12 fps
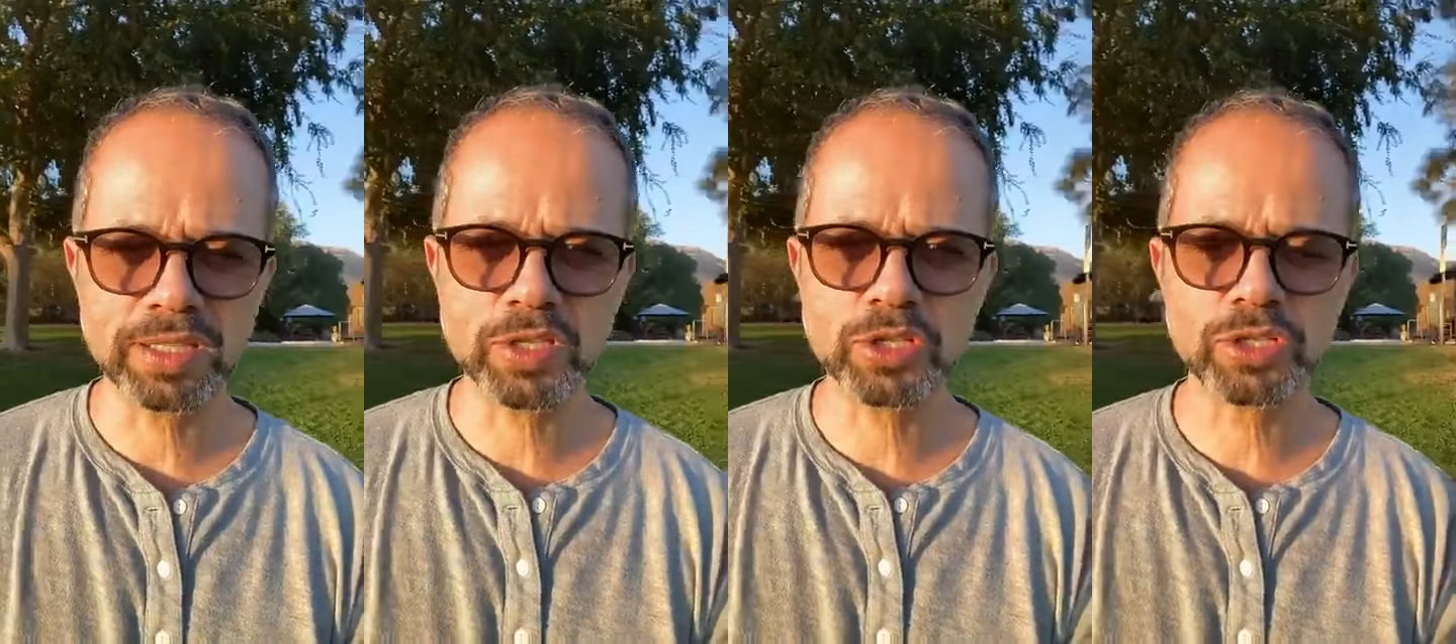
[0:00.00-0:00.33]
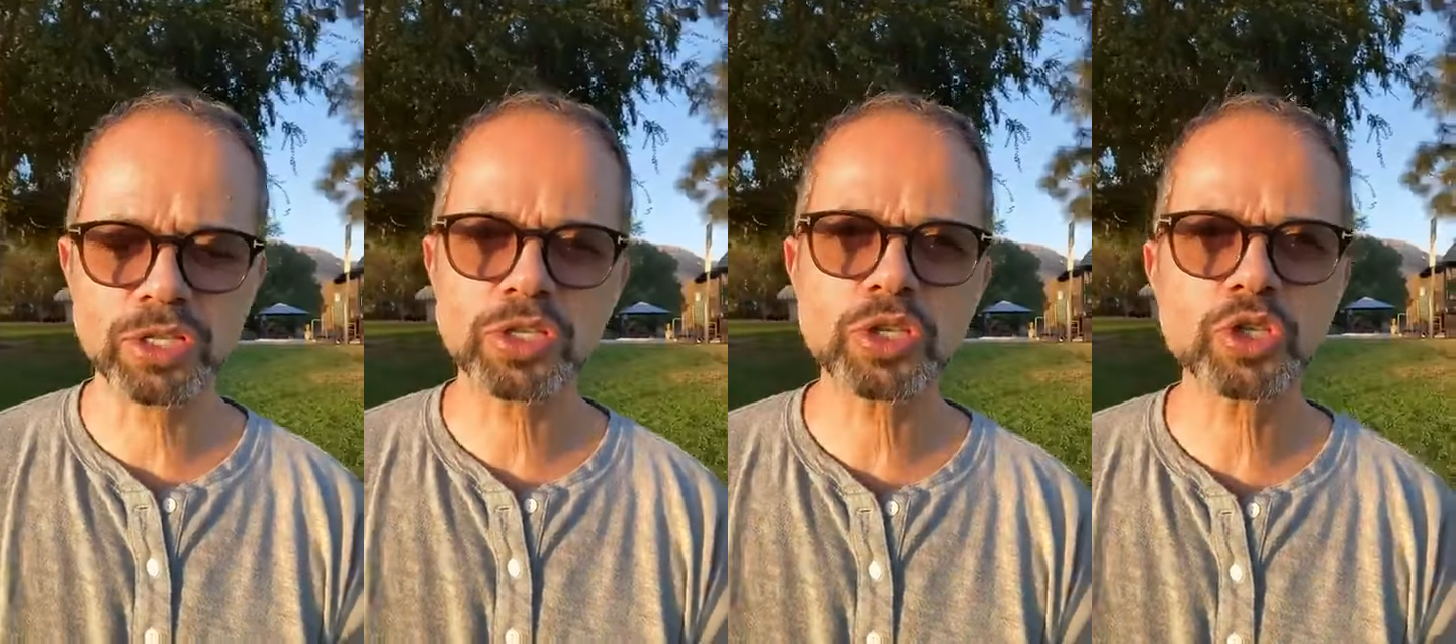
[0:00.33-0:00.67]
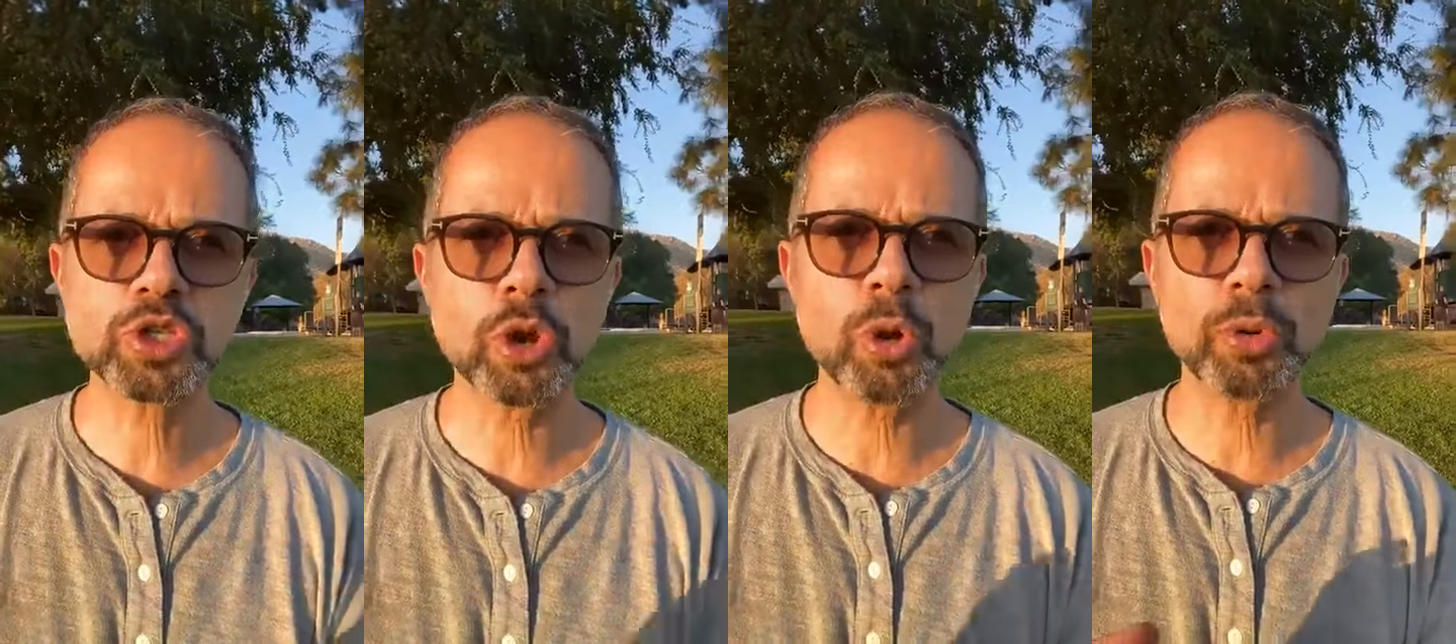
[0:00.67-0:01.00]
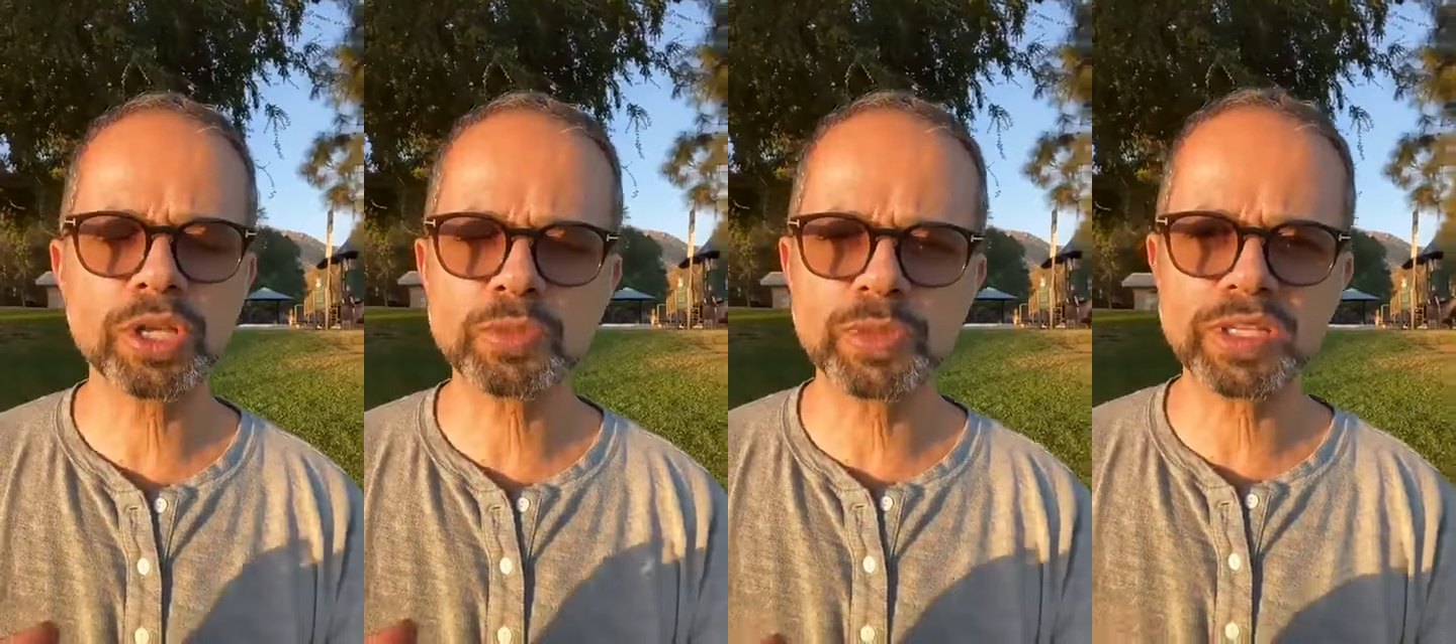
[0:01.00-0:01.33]
This is this is
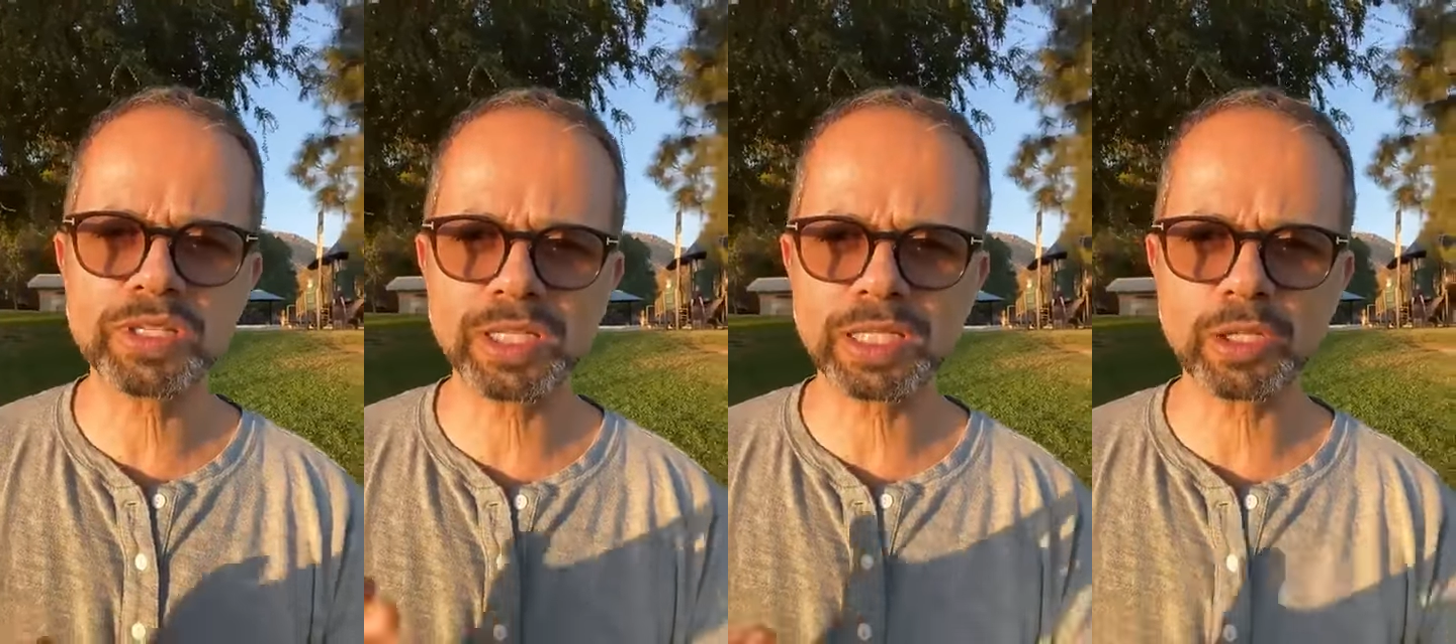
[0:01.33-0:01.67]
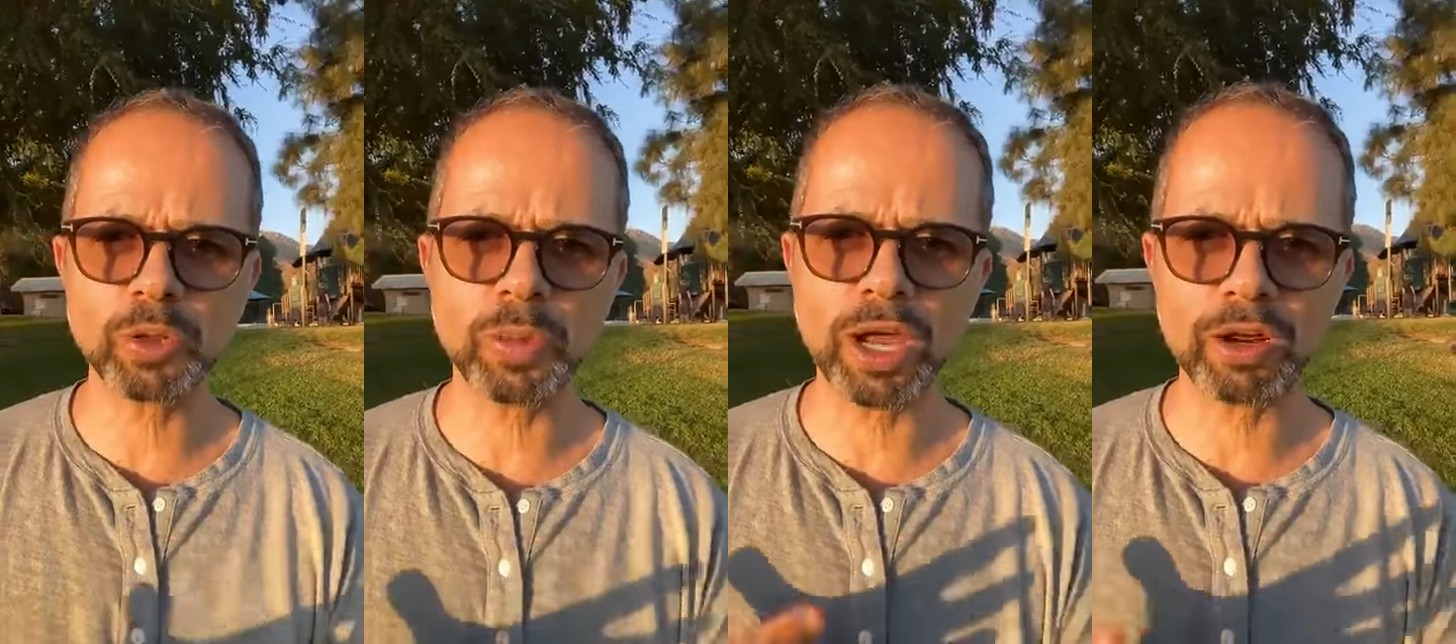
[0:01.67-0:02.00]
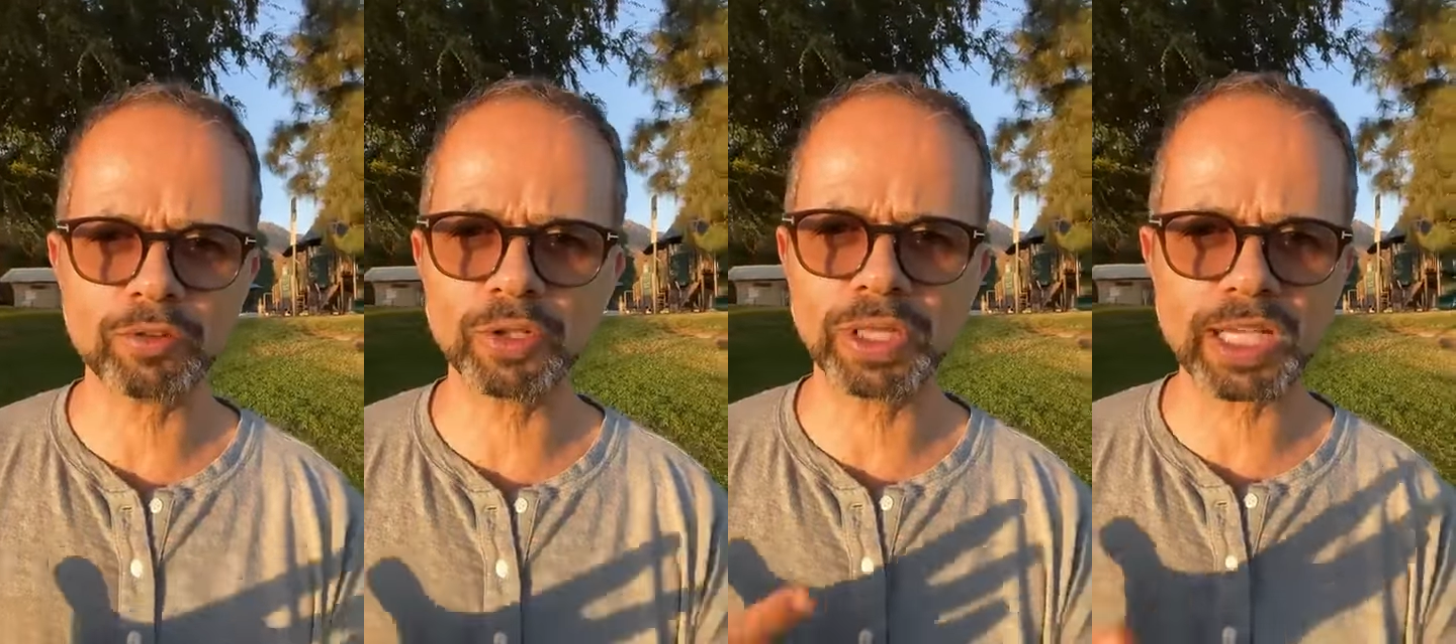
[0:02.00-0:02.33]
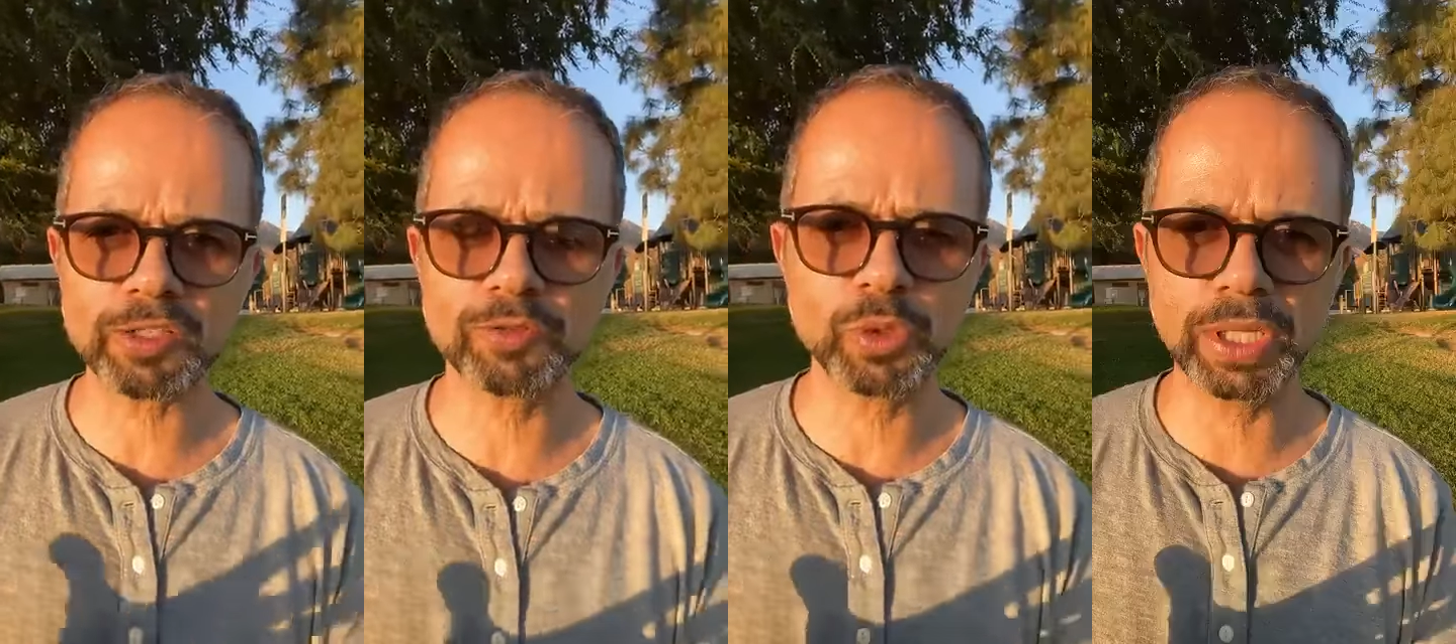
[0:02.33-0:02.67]
so. It's been sitting on my heart for the
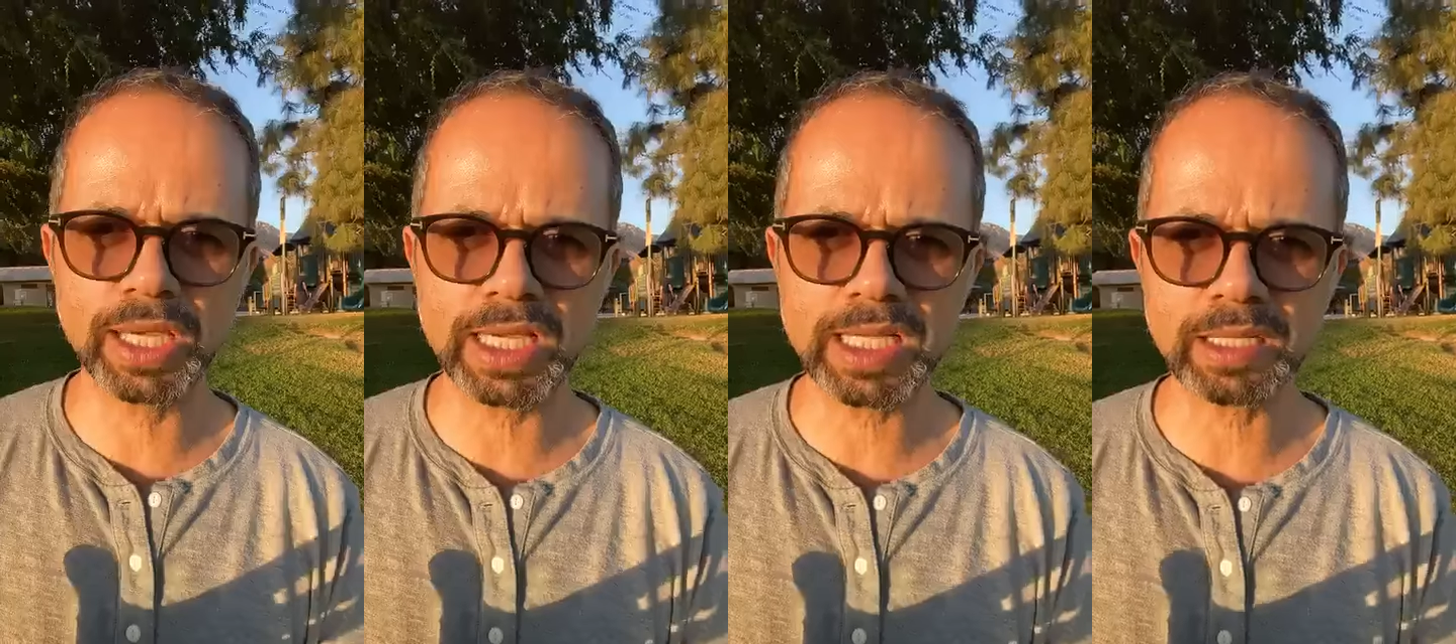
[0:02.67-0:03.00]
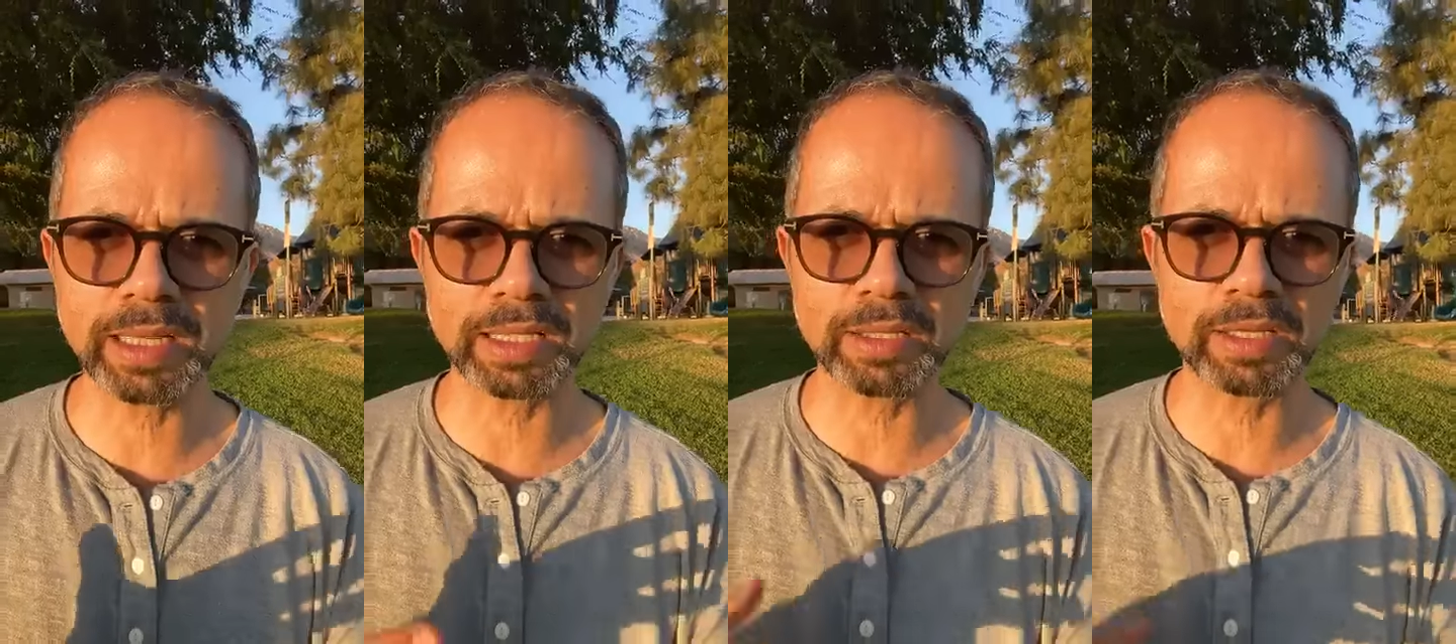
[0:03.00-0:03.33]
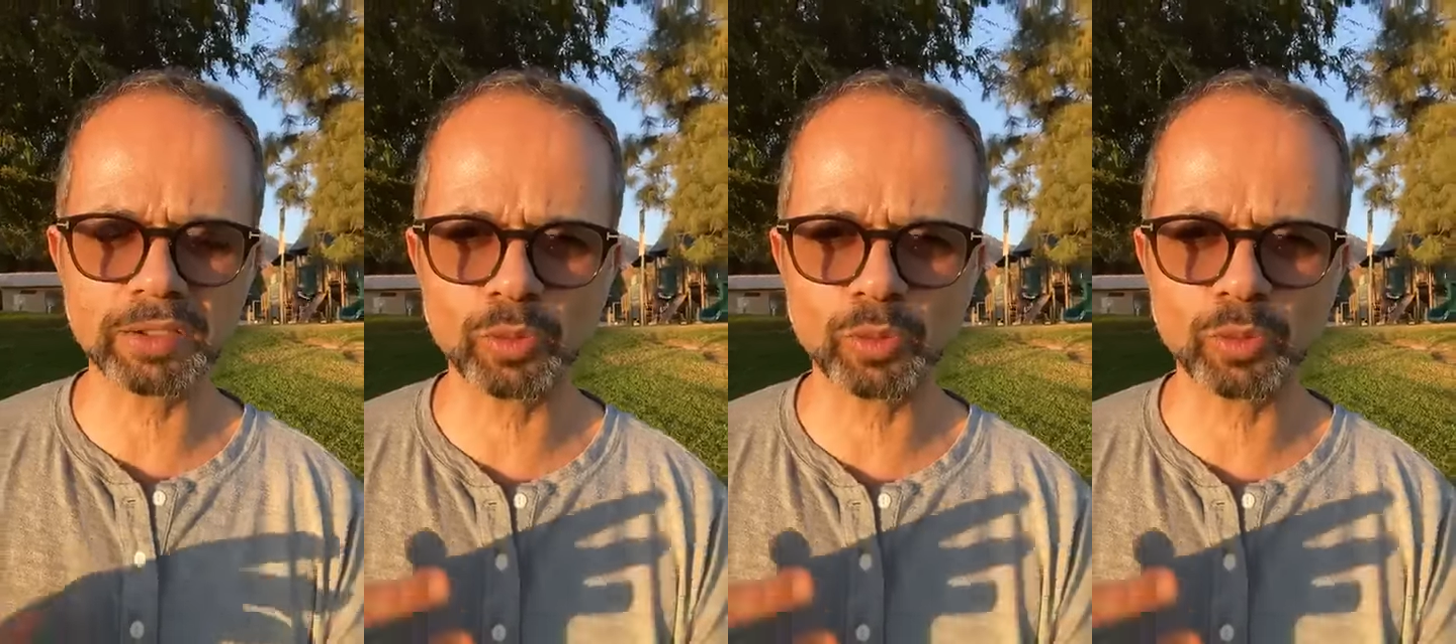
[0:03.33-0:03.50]
last few days and and,